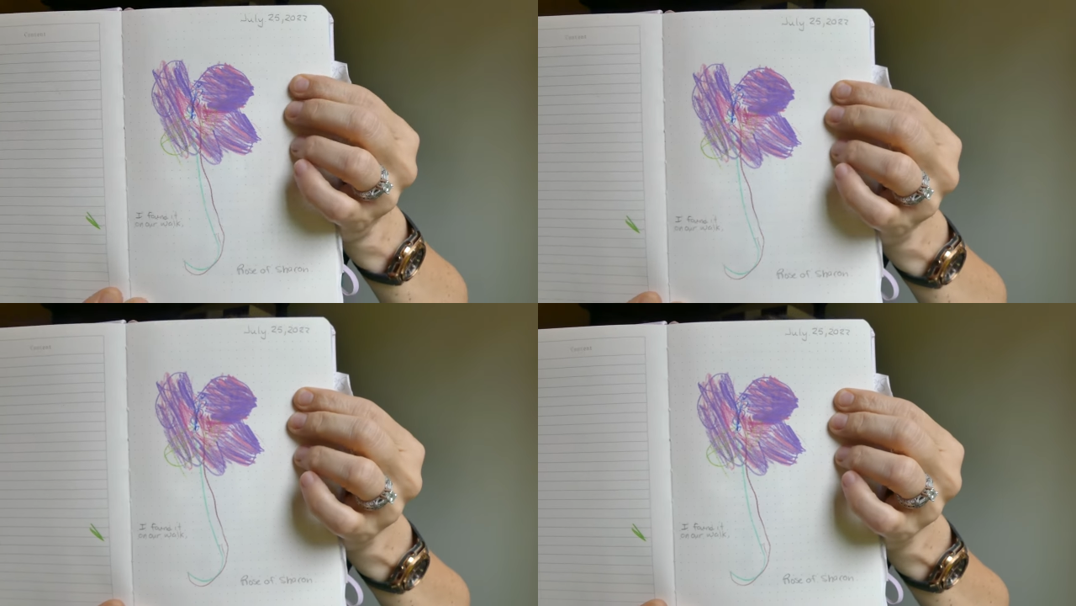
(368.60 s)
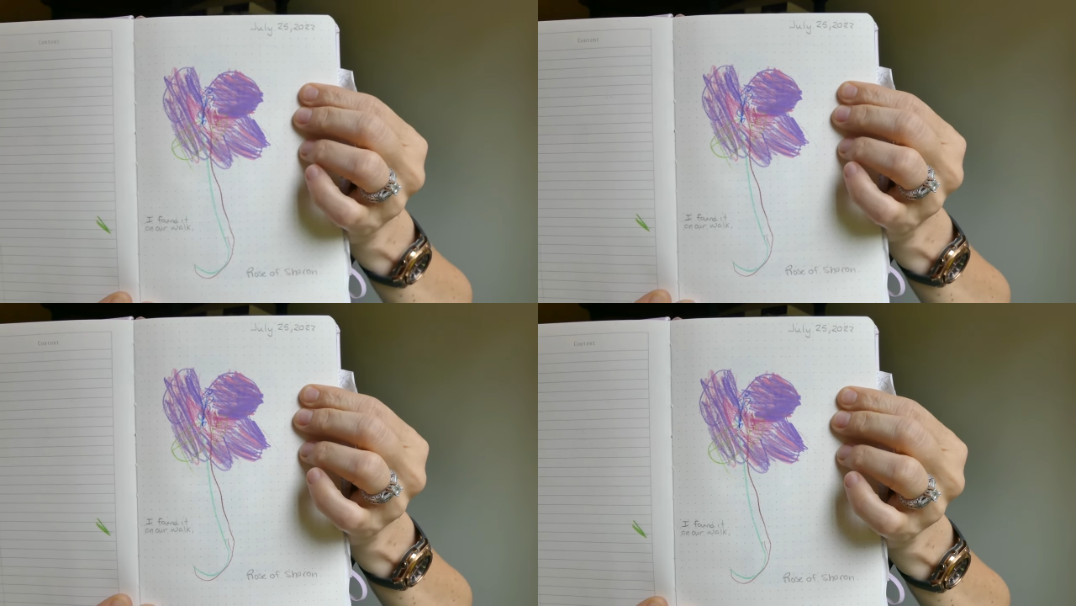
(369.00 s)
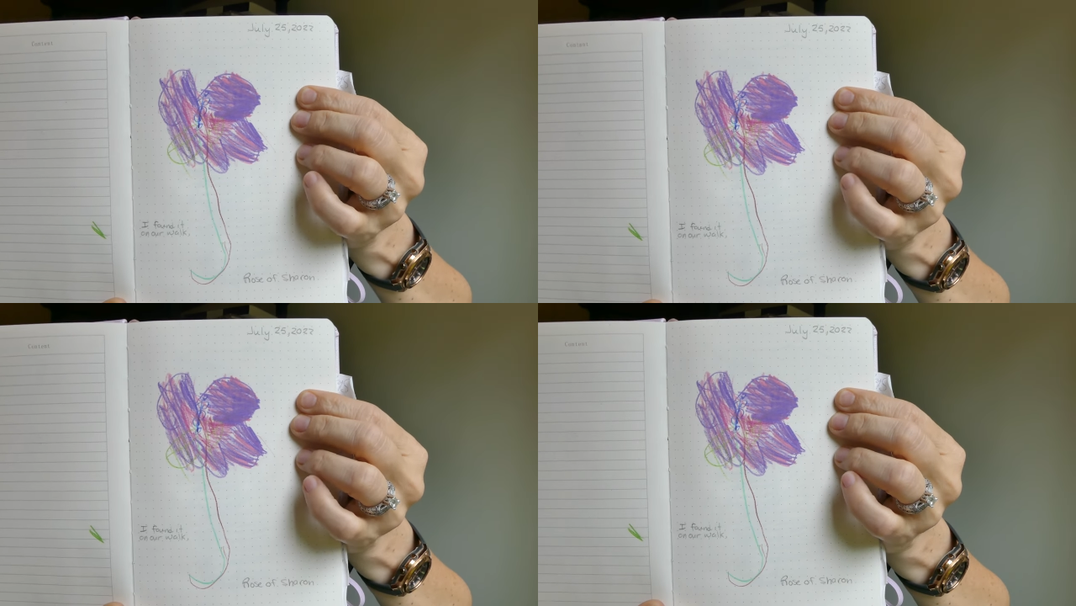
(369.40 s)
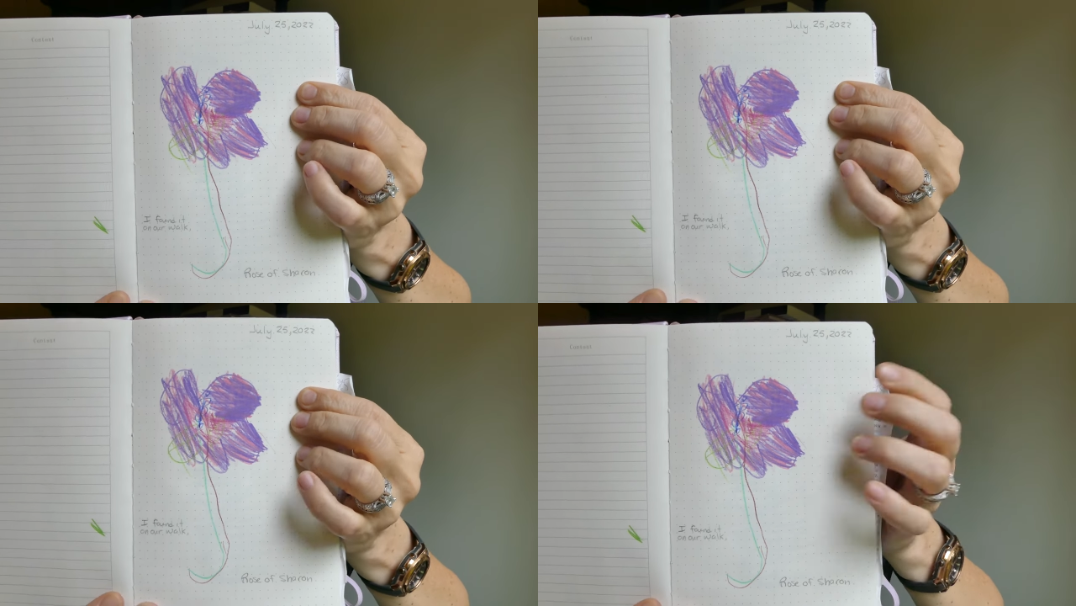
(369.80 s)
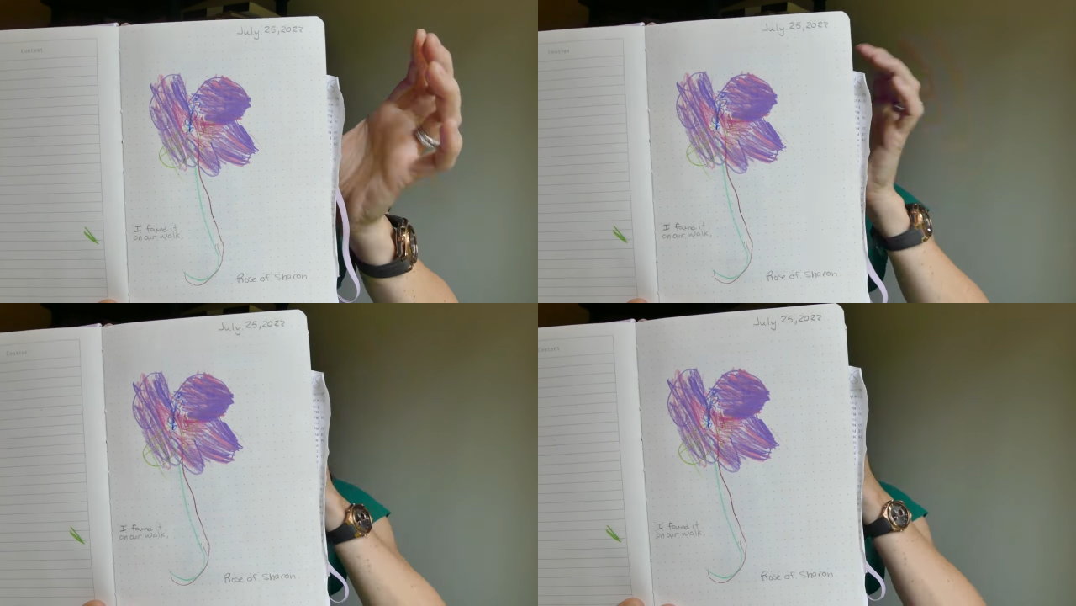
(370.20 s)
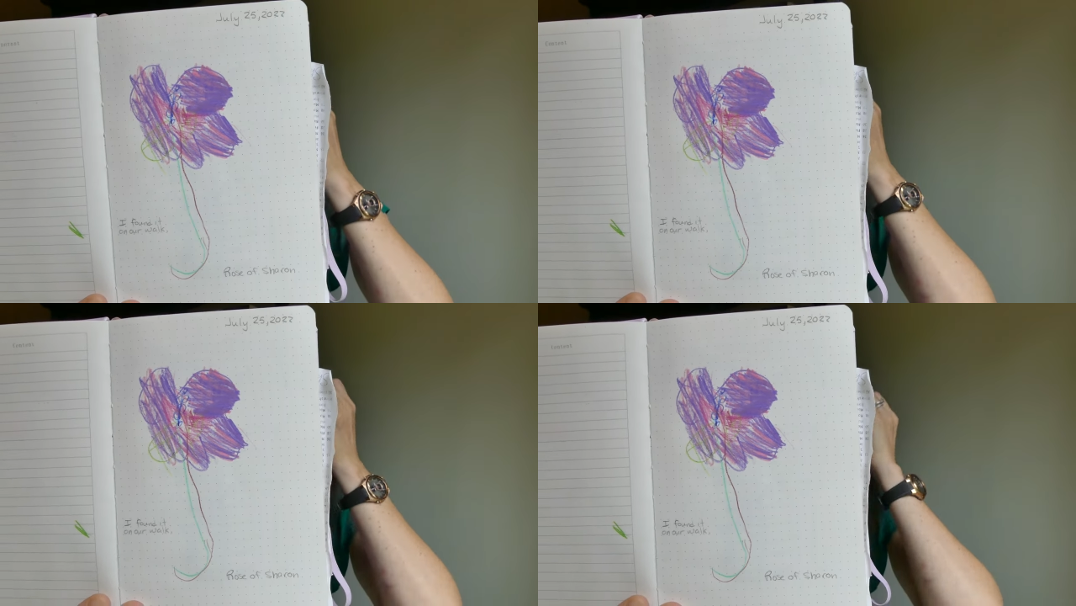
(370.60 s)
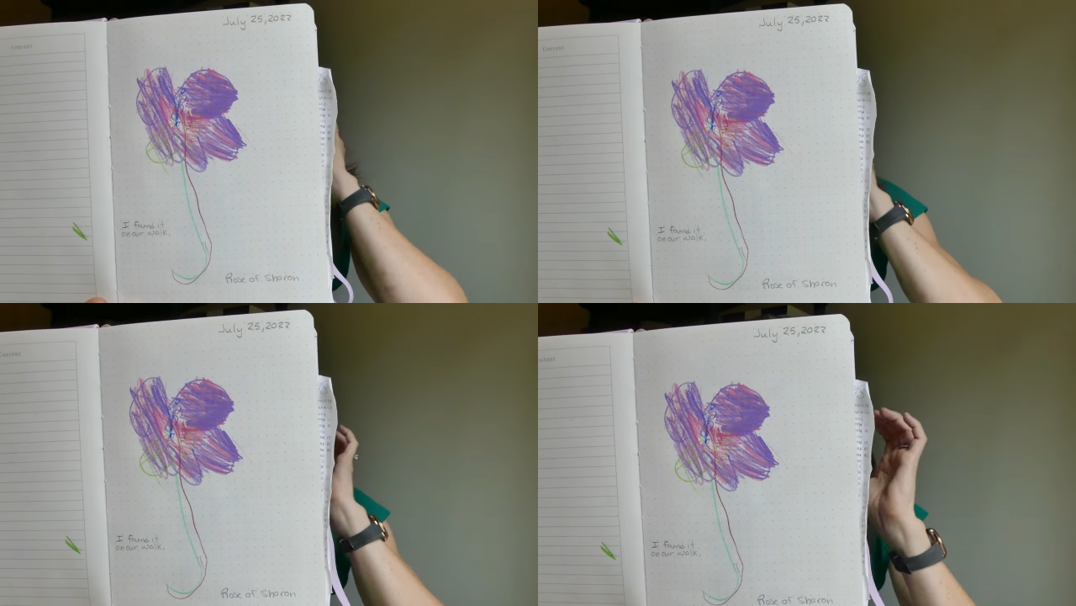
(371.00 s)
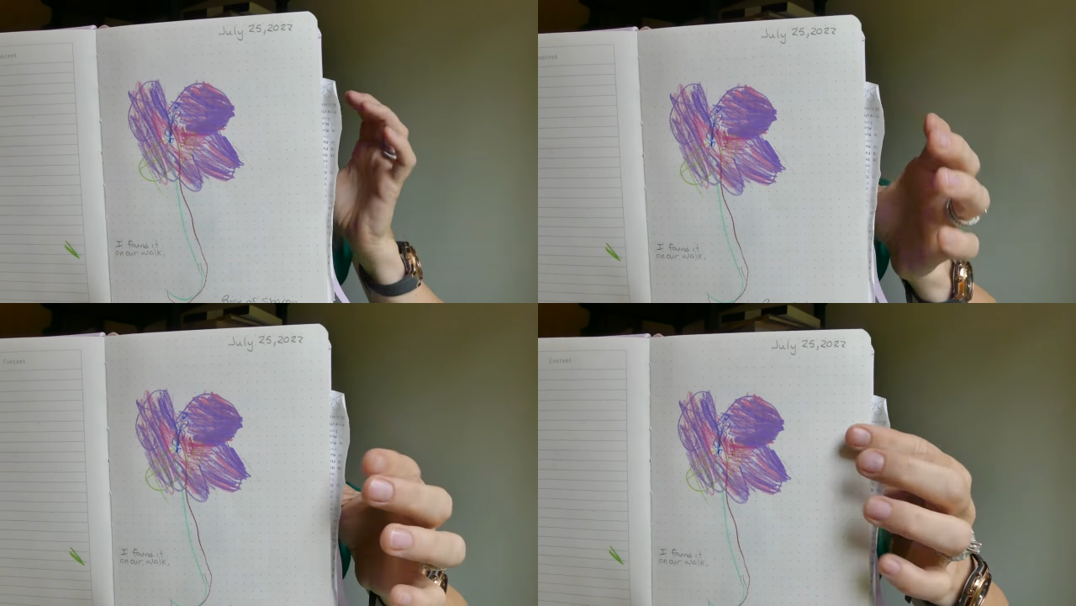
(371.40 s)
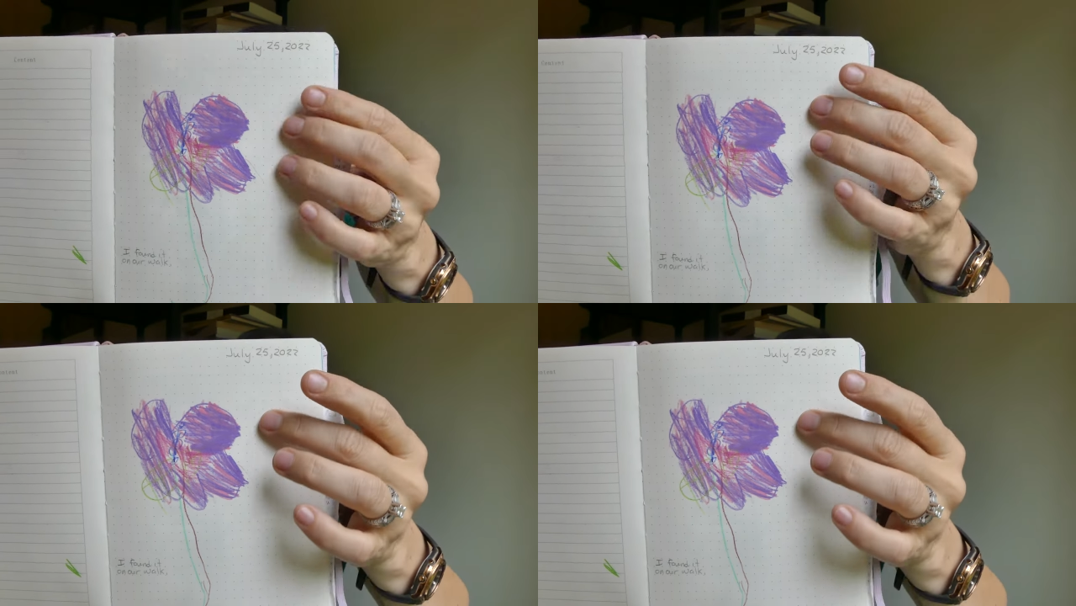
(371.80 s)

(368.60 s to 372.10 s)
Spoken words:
No face is visible, so there are no lips to read.